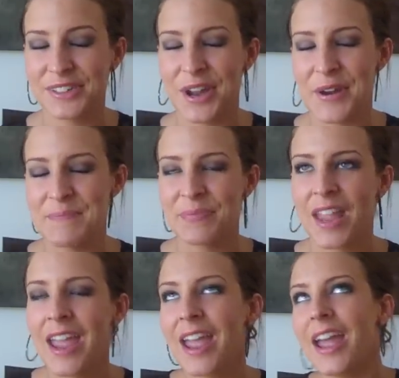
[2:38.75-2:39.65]
So
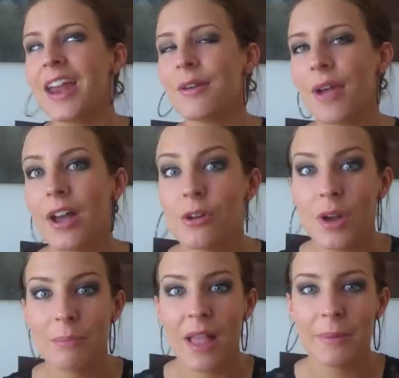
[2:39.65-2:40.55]
anyway, I'll
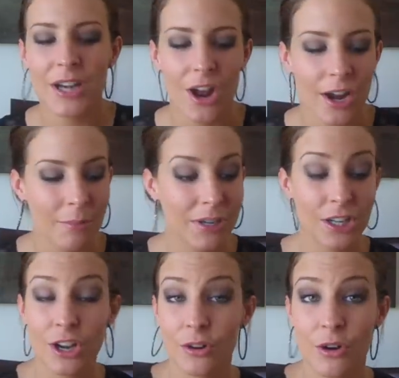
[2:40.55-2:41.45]
quit blabbing on. I'm going
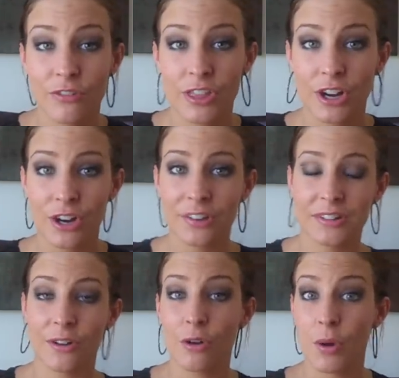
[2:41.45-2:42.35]
to go over the
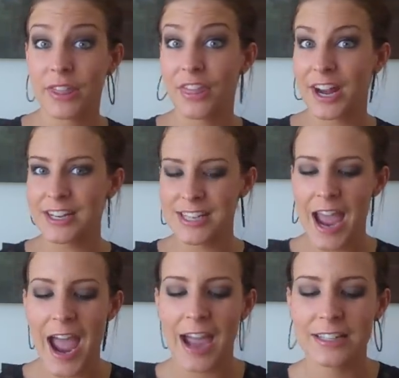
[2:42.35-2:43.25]
girls real quick that I
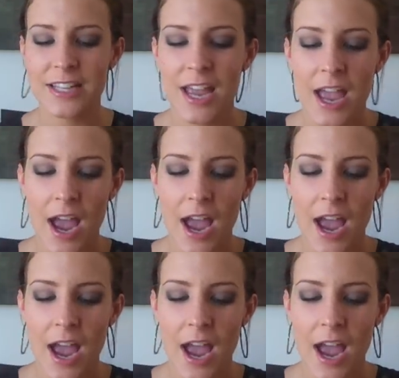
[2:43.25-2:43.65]
tagged.